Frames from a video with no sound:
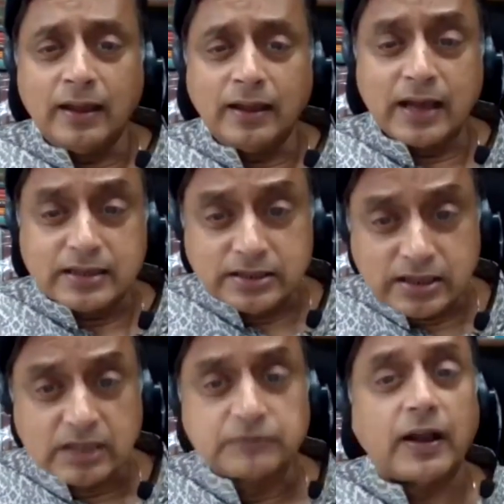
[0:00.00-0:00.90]
at a
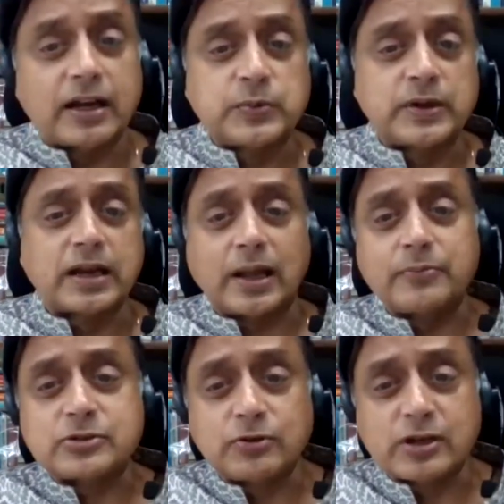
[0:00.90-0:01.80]
disadvantage when it comes
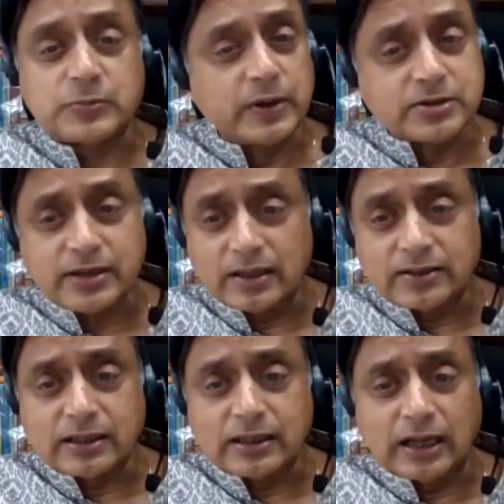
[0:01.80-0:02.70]
to respiratory health
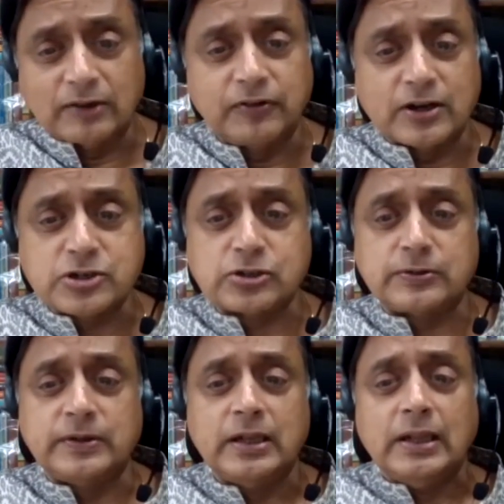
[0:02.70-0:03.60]
and lung
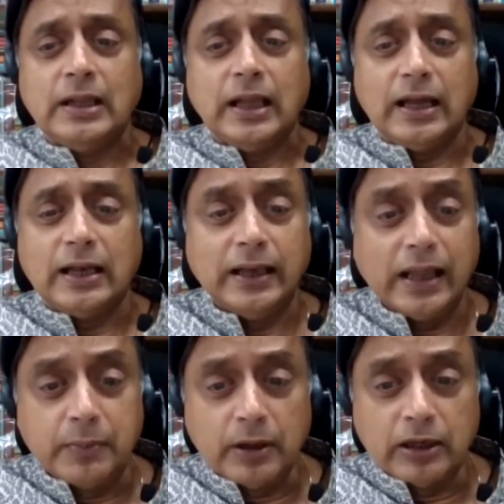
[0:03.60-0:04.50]
function.
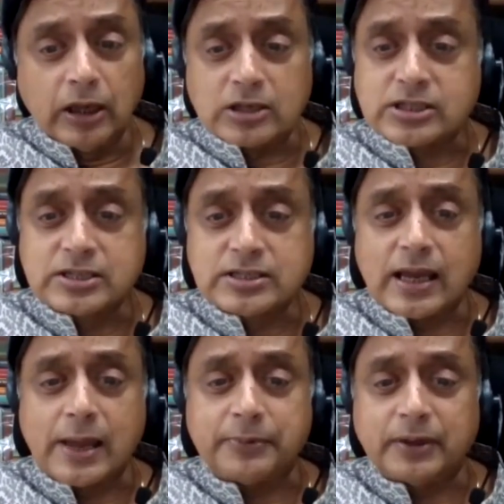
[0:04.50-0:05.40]
Labor losses are
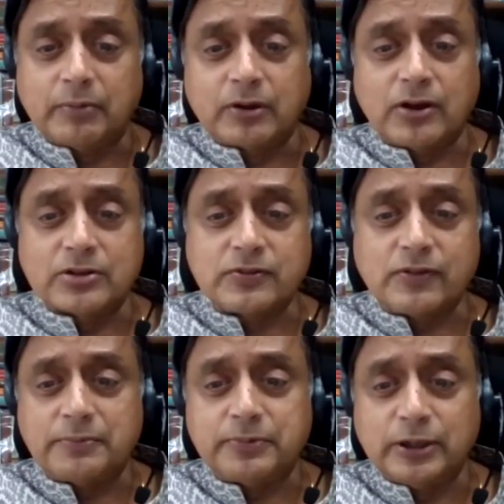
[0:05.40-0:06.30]
happening because of
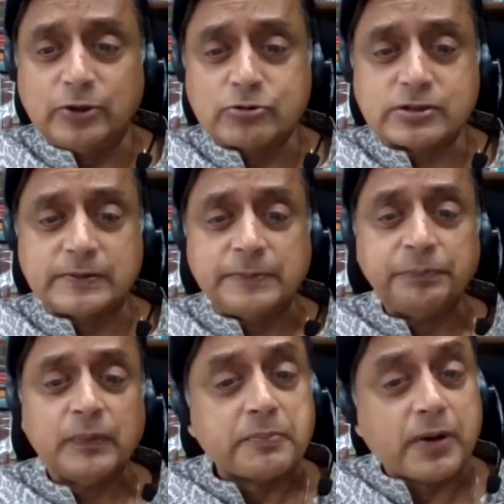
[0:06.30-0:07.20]
air pollution.
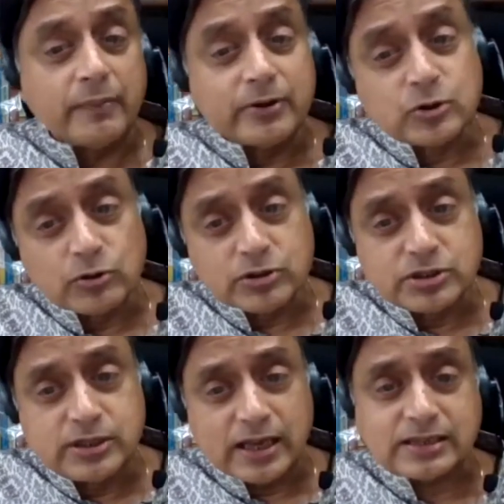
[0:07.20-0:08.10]
Premature
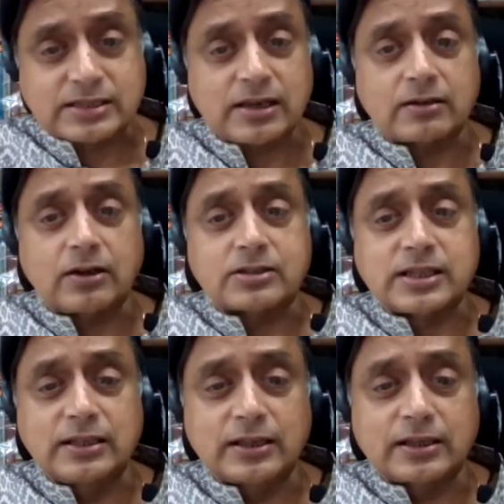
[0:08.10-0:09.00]
deaths are
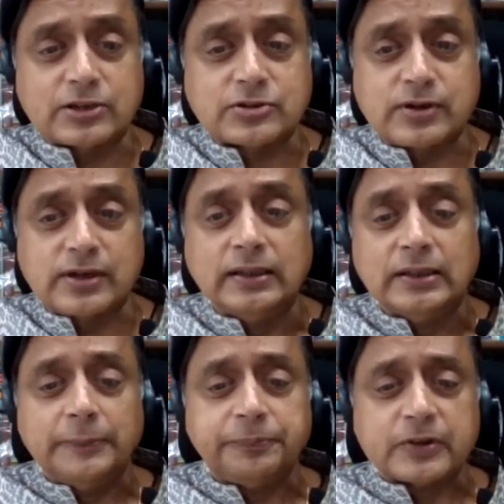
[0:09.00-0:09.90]
costing the country.
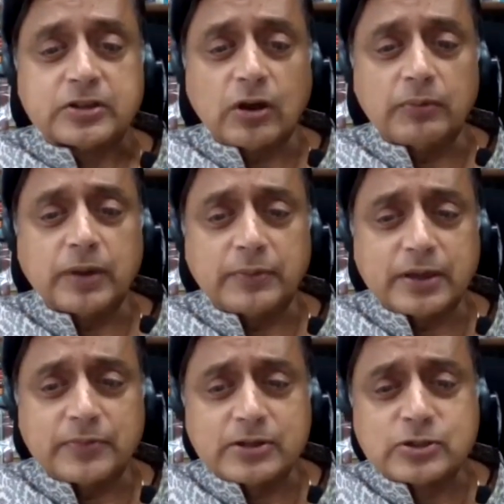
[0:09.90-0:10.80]
So
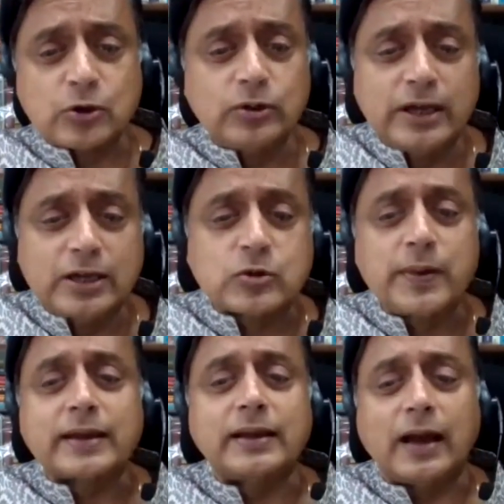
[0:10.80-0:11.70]
there's no need to
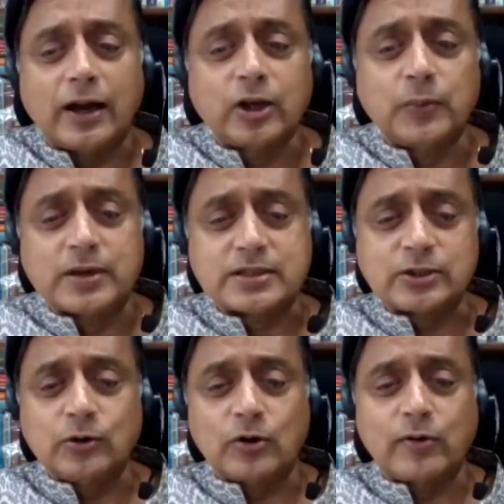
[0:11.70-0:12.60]
make an argument.
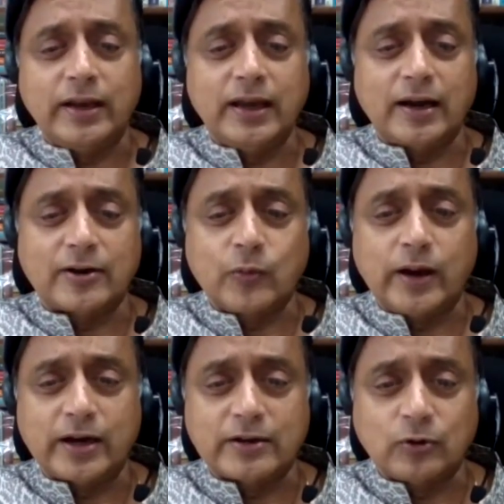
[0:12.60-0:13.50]
You already are
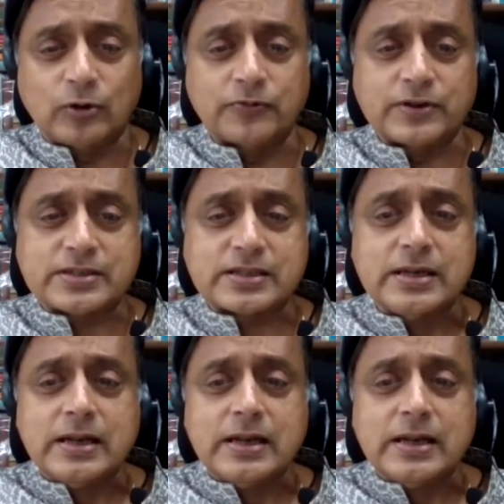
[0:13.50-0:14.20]
aware of all of this.